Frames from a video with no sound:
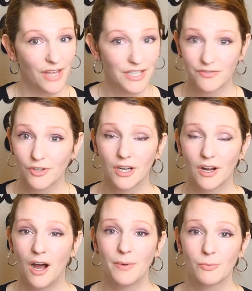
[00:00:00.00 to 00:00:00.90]
That's very
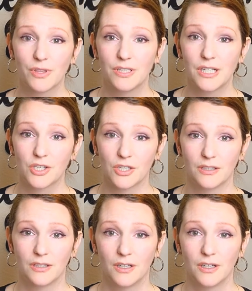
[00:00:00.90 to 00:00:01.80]
common with addiction.